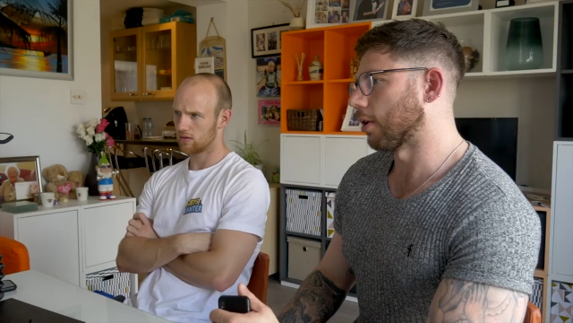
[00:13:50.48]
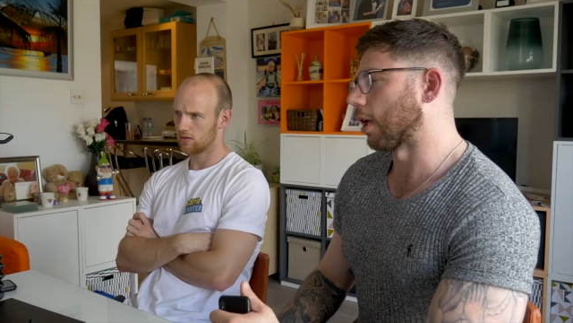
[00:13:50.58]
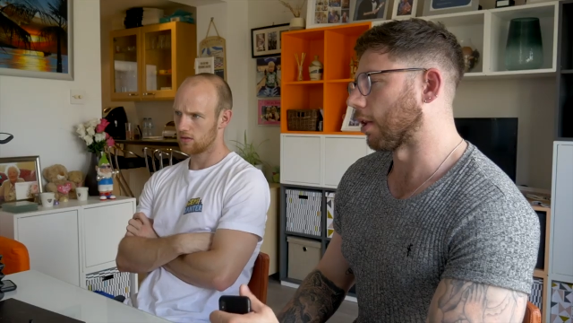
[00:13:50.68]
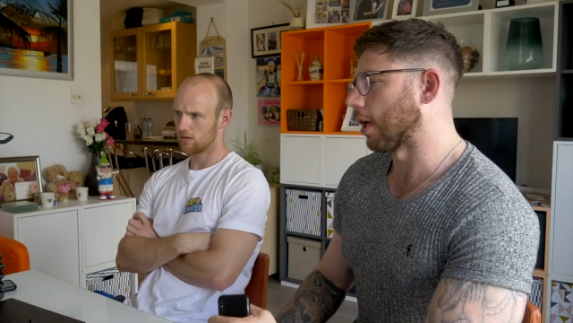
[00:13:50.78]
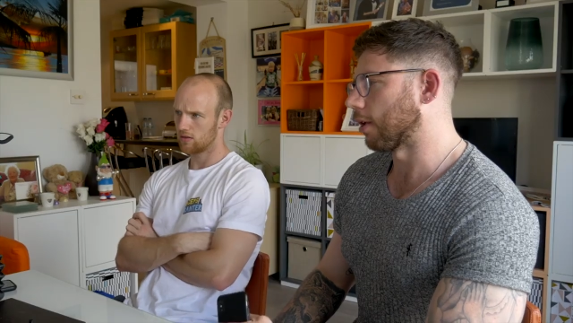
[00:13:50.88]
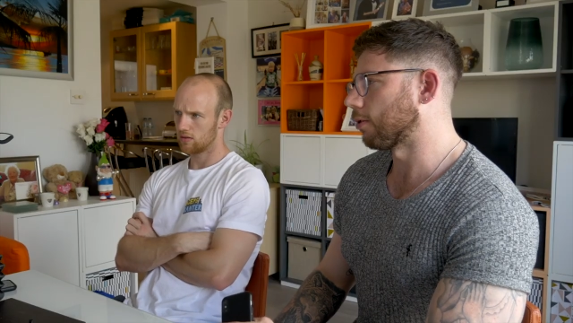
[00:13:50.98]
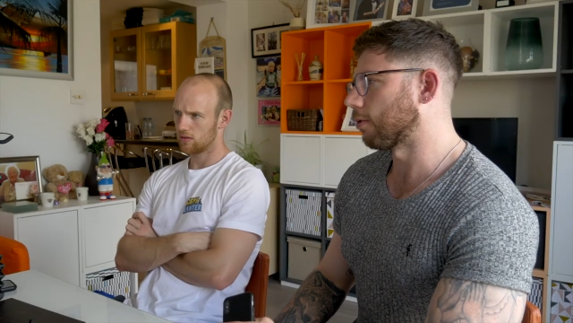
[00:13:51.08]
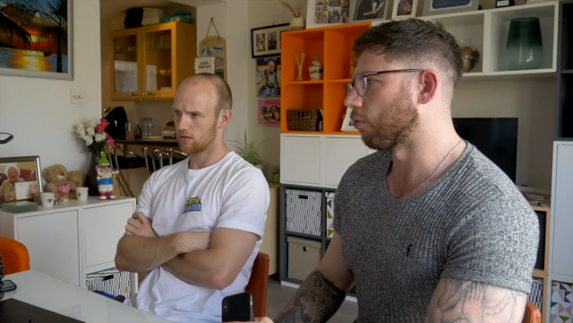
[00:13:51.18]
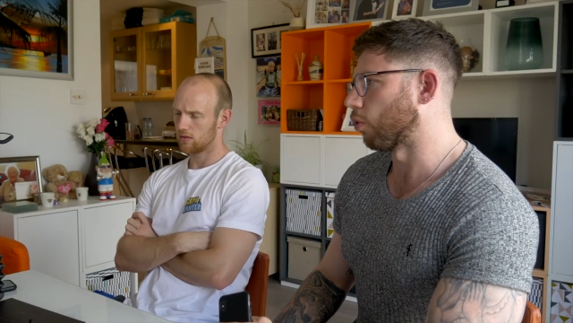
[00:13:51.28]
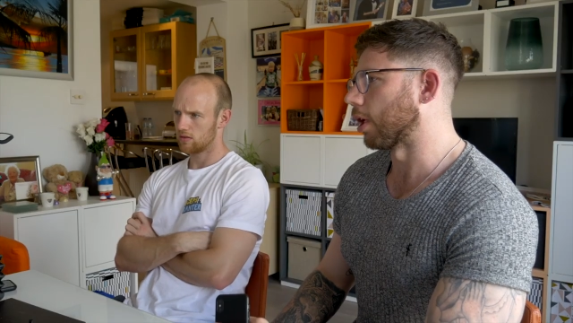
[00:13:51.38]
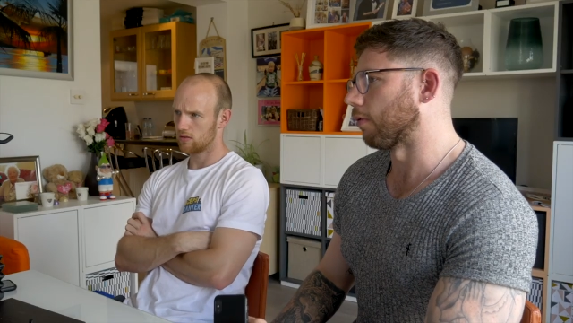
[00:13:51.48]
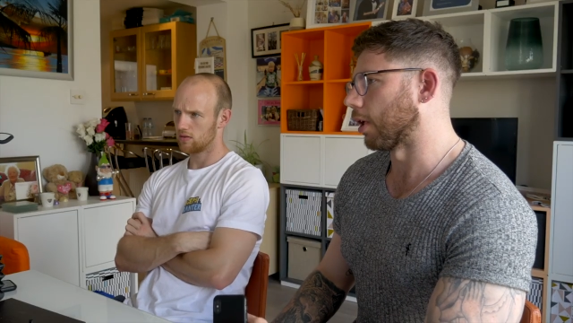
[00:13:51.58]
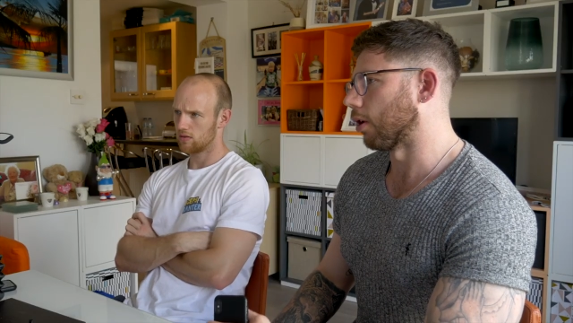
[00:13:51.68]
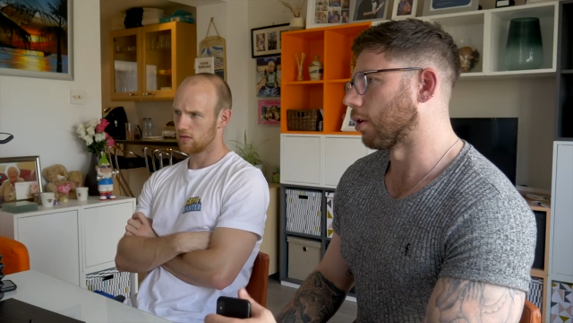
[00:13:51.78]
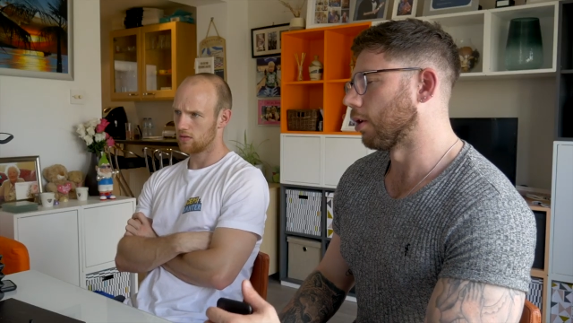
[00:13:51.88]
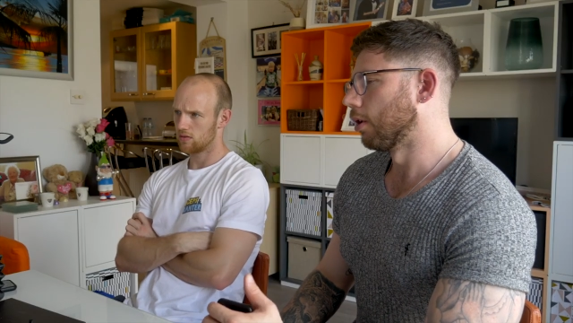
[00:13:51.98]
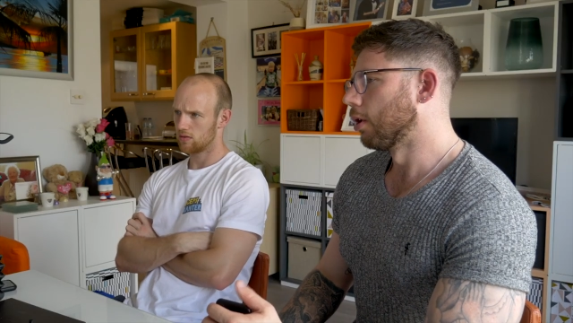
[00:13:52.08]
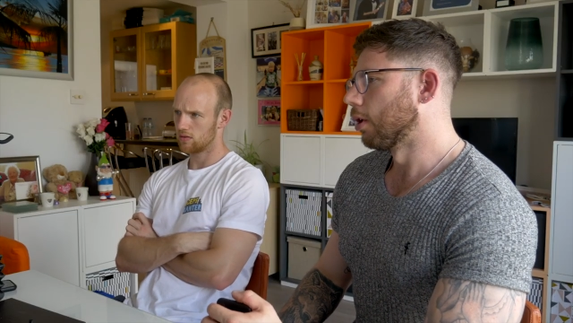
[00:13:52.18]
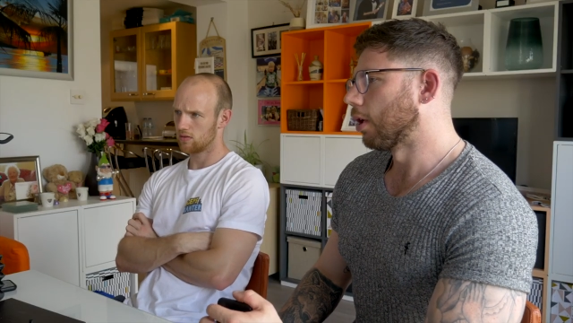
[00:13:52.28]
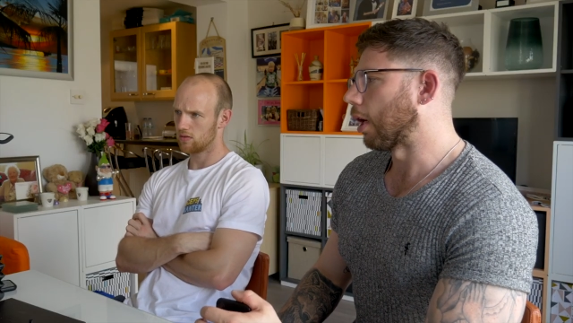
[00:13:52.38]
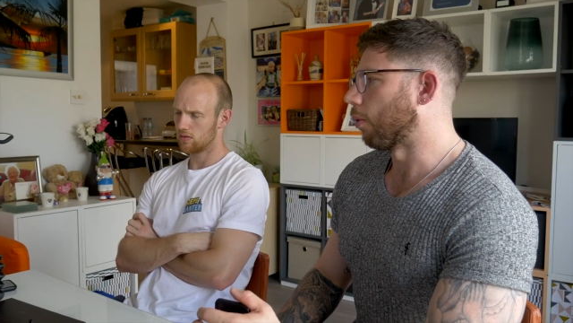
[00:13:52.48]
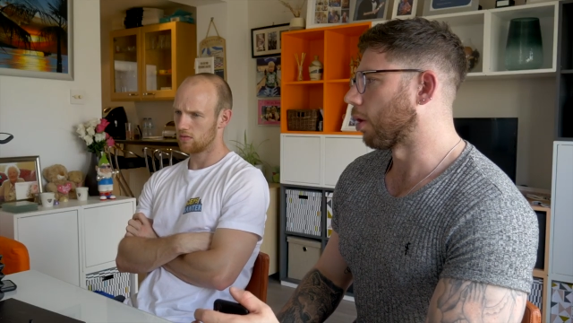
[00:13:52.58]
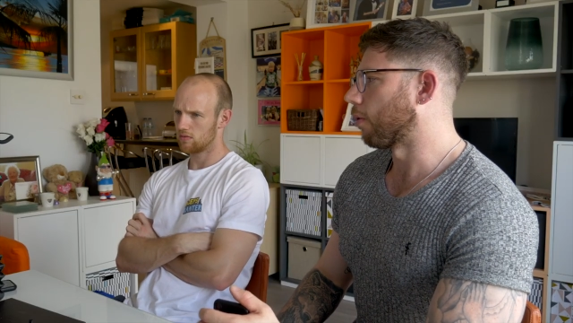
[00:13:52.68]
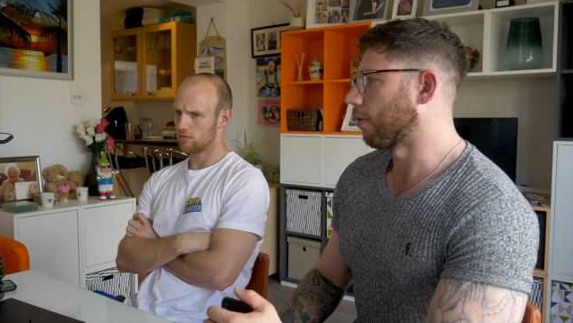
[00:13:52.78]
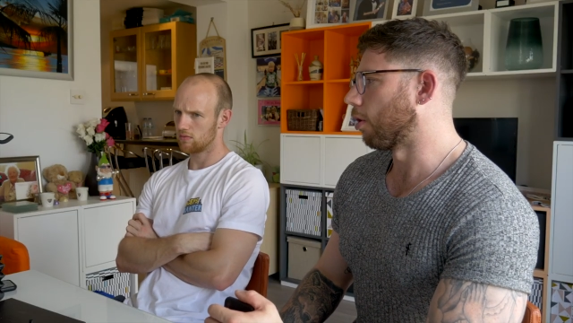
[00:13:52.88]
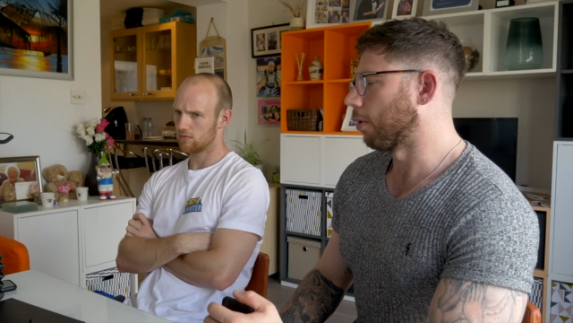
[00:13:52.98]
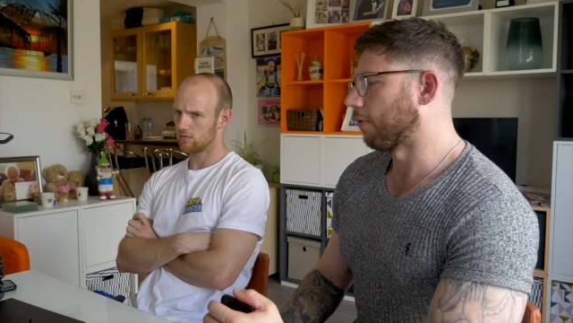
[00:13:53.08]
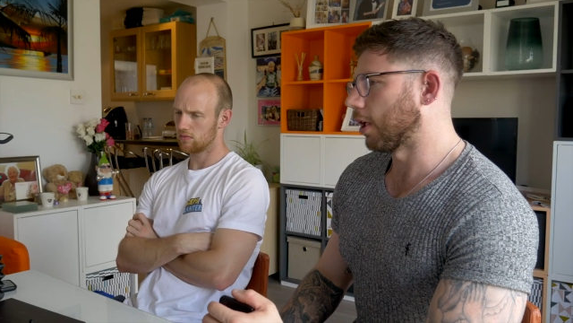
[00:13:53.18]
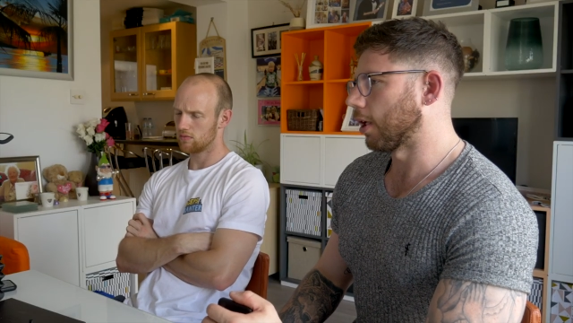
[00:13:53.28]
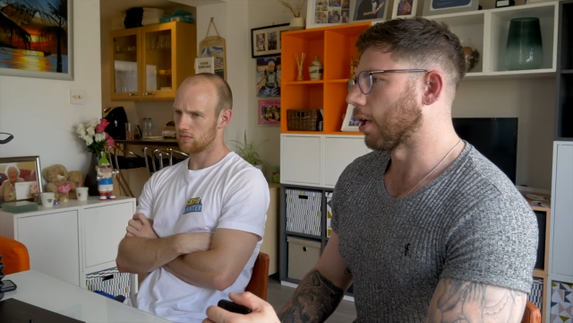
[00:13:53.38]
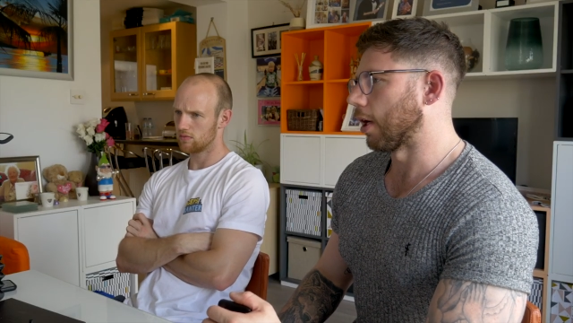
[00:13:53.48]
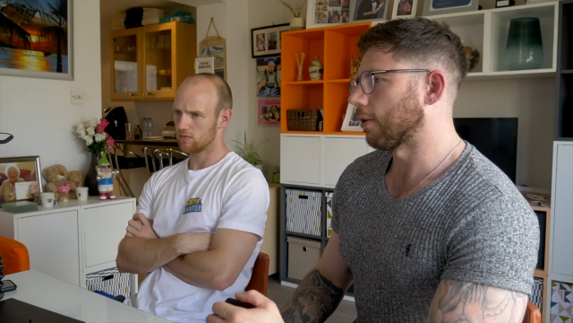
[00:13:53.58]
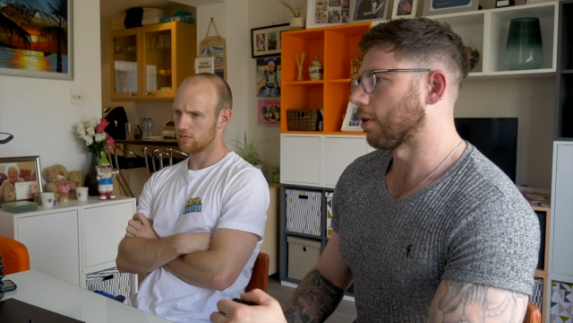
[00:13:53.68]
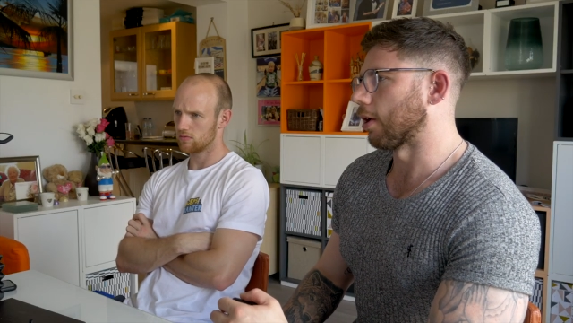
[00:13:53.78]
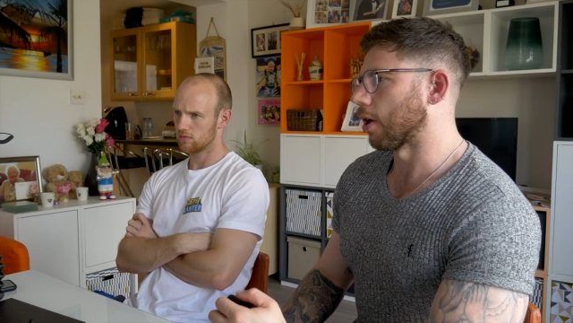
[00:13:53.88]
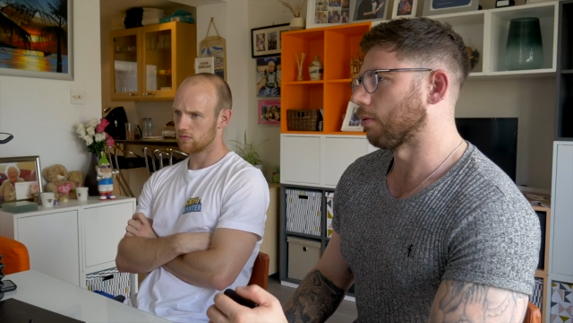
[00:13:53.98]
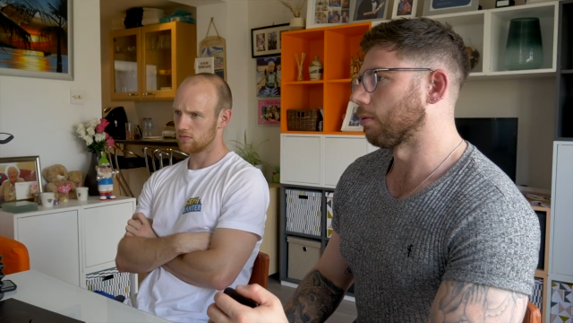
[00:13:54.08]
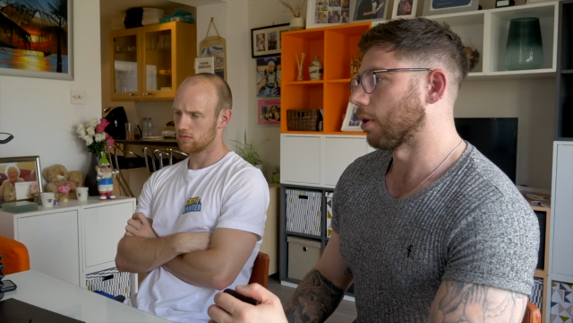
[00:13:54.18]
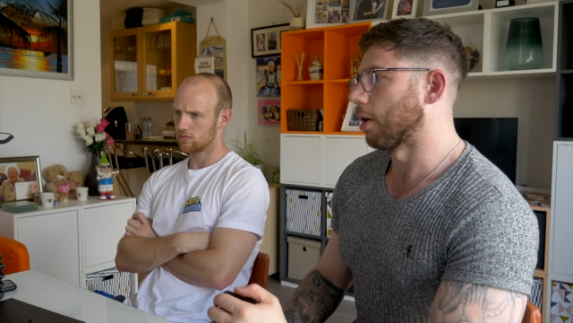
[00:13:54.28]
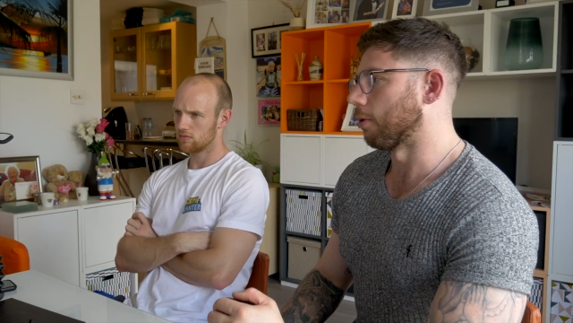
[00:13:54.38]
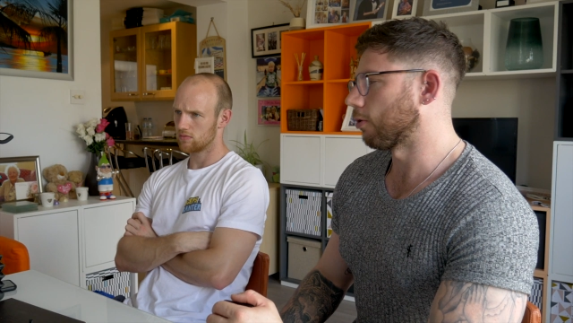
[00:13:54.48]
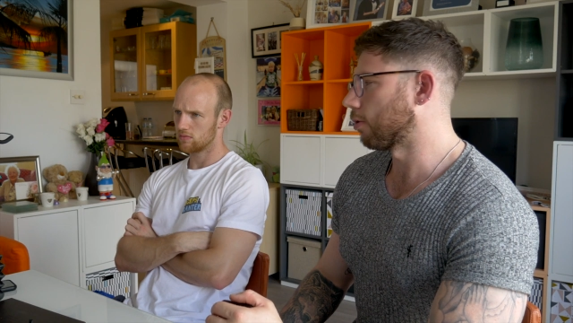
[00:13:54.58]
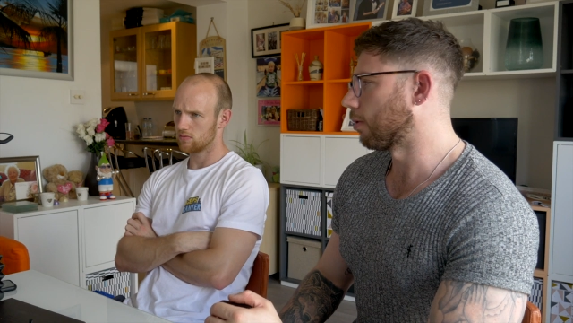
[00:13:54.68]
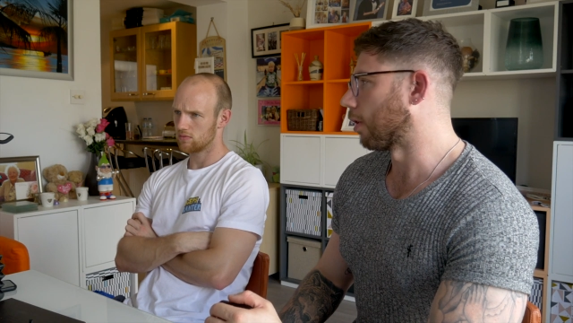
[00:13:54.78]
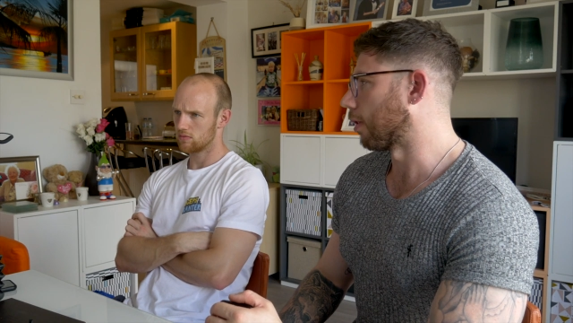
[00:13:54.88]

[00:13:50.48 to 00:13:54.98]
Speaker 1: like, that is really, really good. I work with a couple of ED clients, and I know how much that